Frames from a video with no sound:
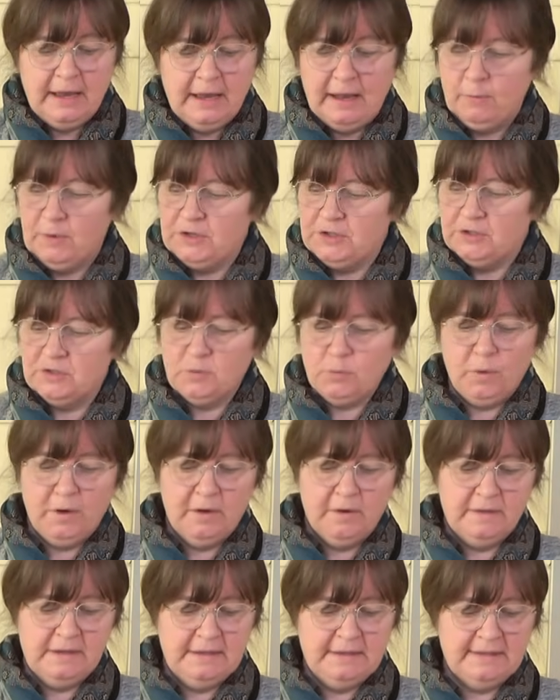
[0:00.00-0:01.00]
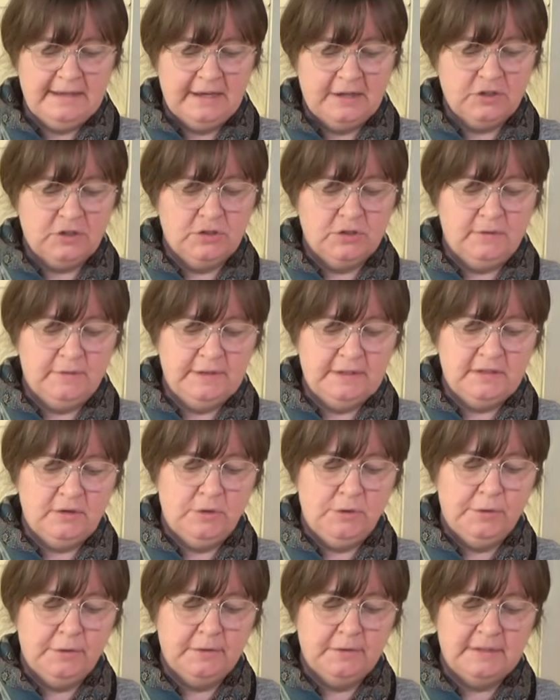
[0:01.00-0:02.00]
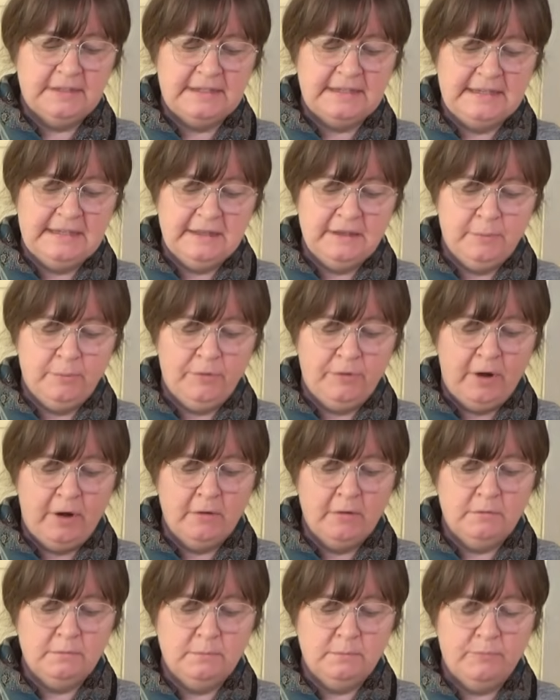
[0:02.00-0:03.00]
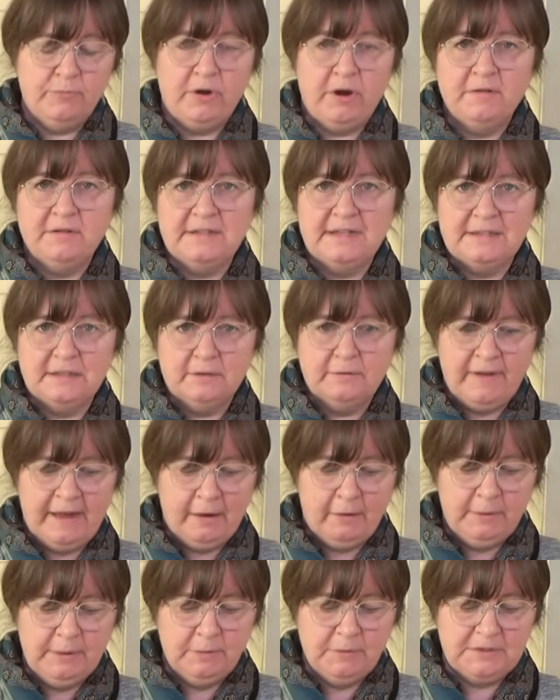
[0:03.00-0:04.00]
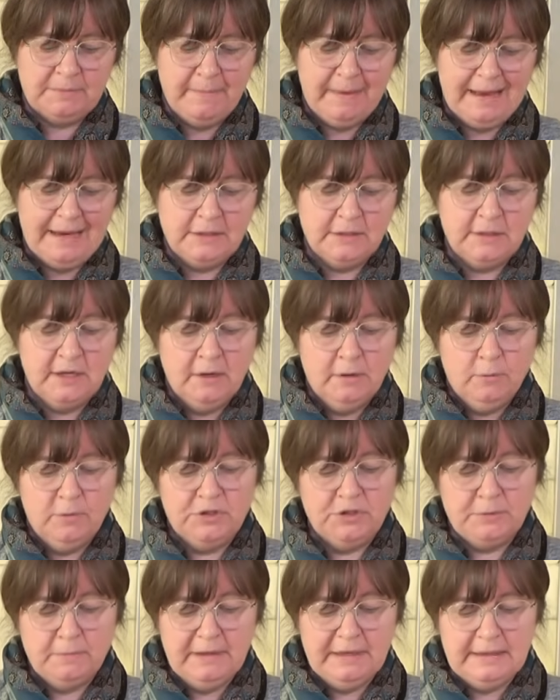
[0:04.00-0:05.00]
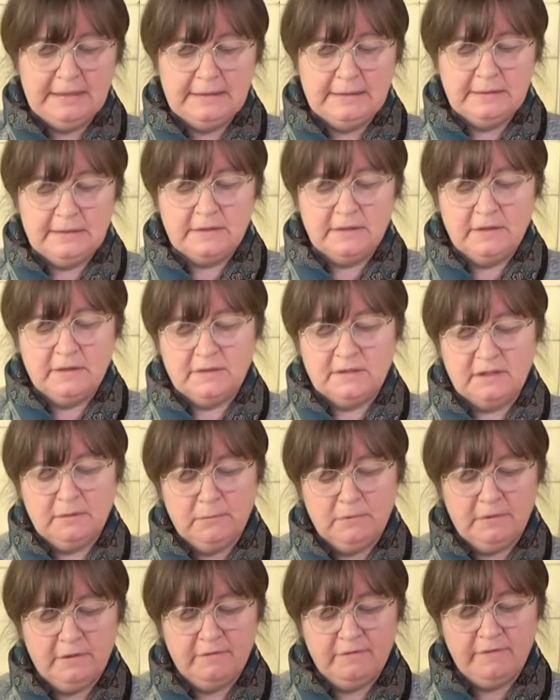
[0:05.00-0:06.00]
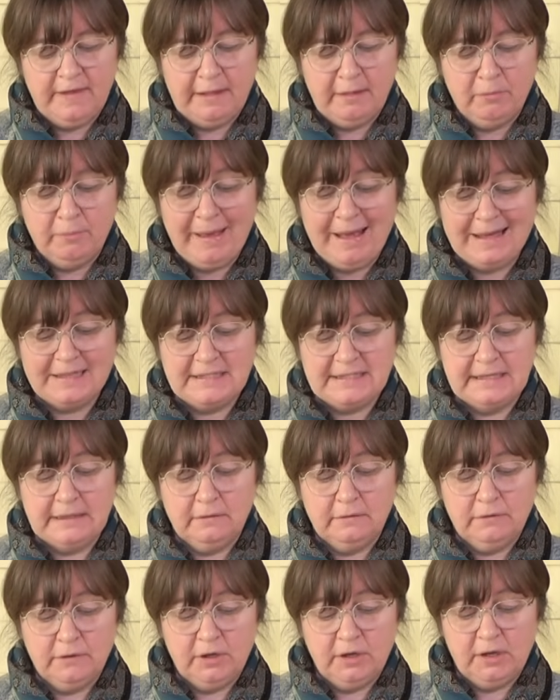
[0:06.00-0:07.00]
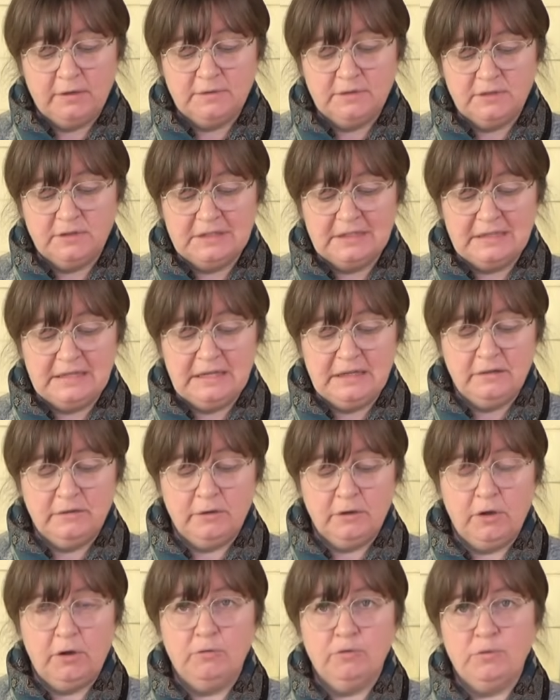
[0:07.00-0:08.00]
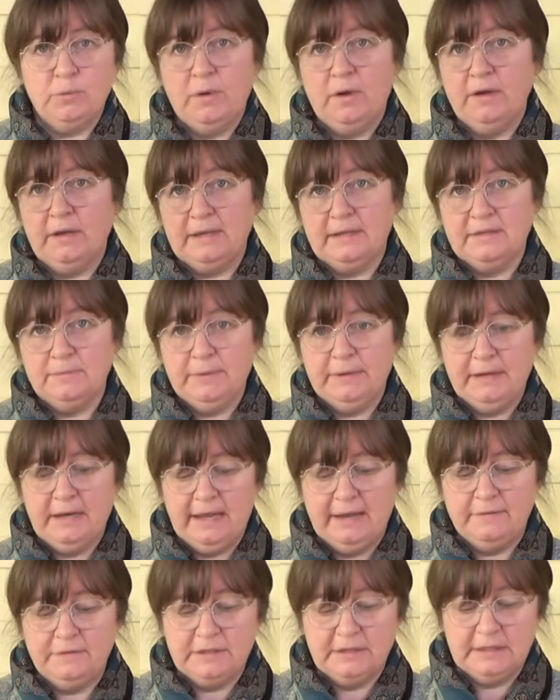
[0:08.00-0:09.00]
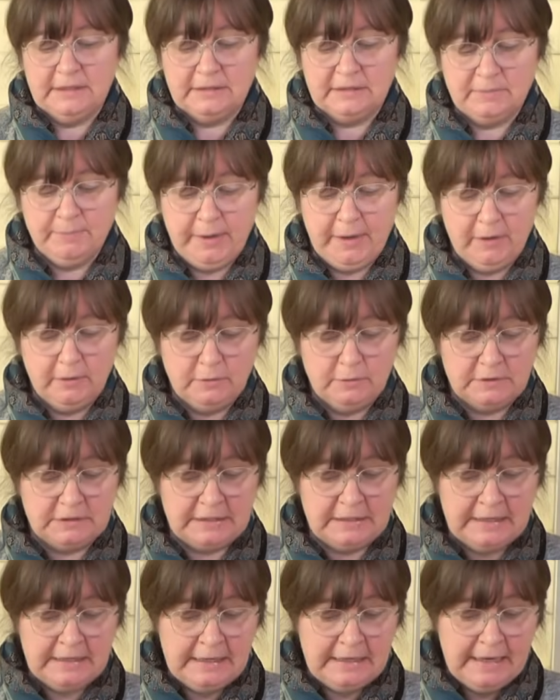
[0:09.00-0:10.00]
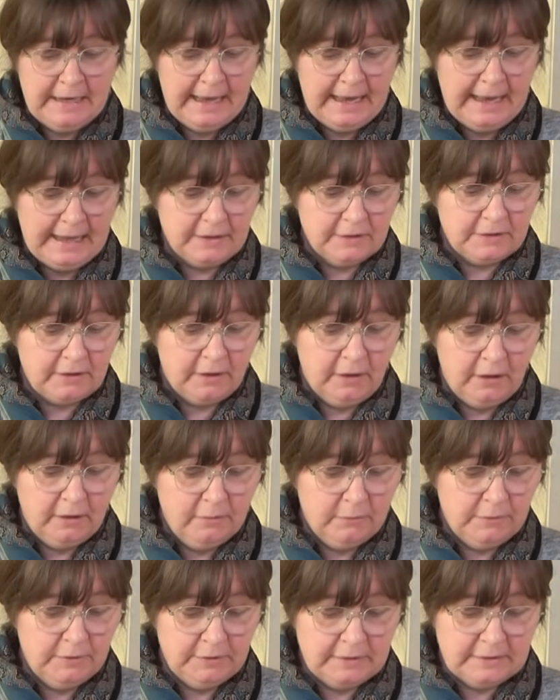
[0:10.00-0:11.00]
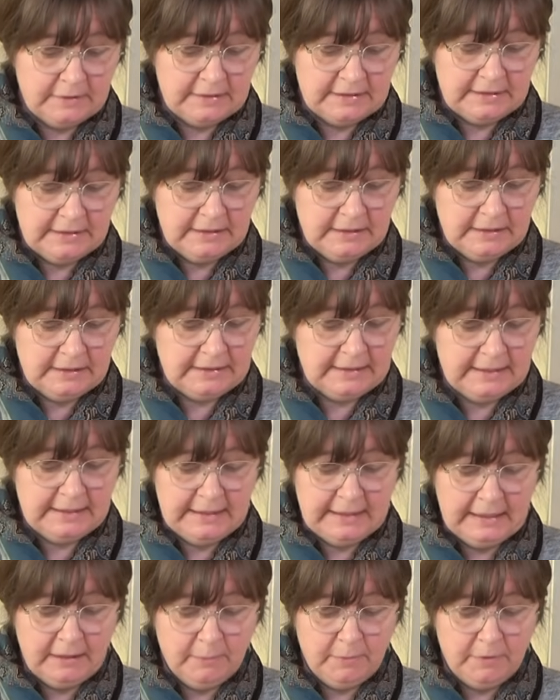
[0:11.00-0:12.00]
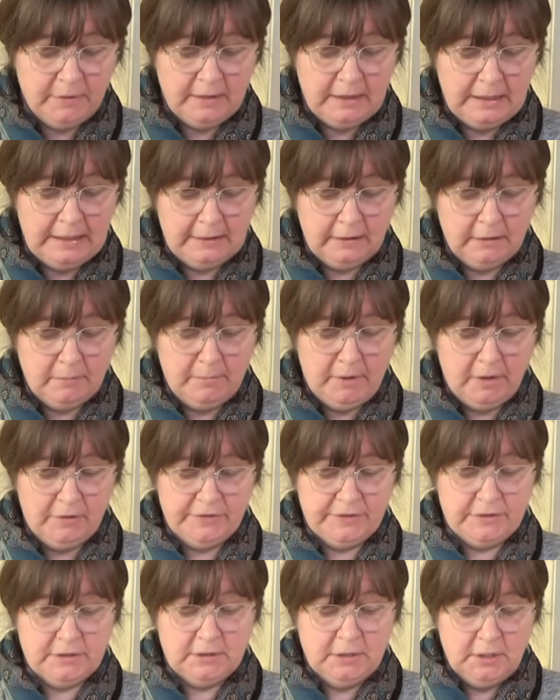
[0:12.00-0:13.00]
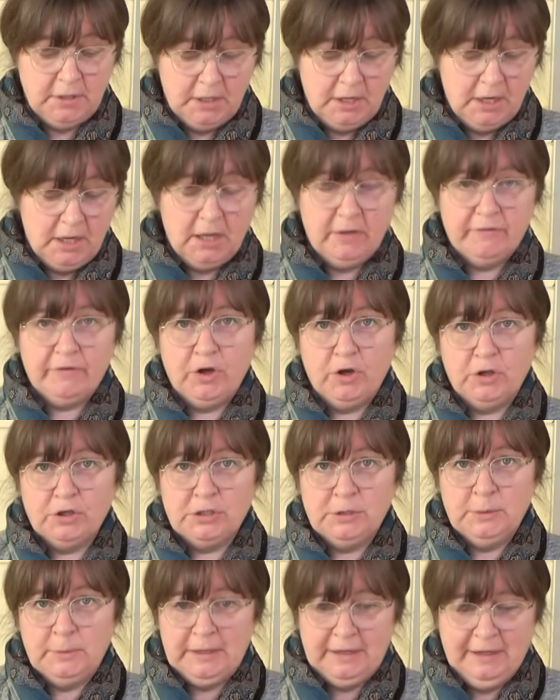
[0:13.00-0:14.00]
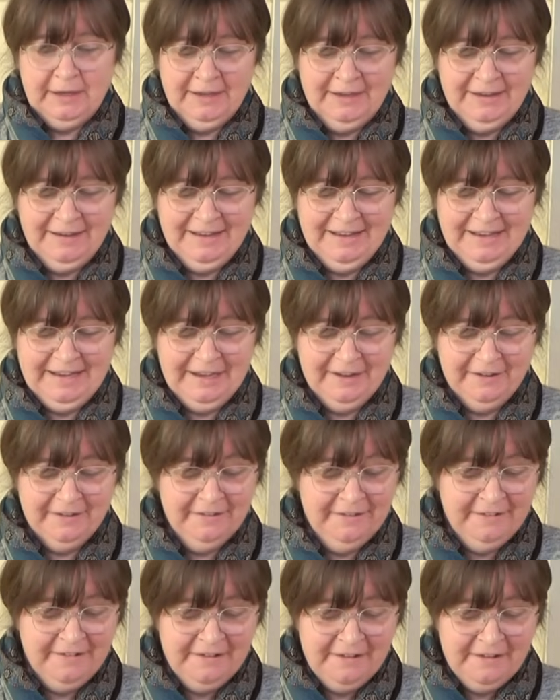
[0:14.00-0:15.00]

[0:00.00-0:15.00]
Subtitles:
And we just worked these sections of it so you could see the process of how it was made, which means that some of the felt padding that goes underneath the gold work has been left exposed. And I hope you can see this here, but the little moths have got to it here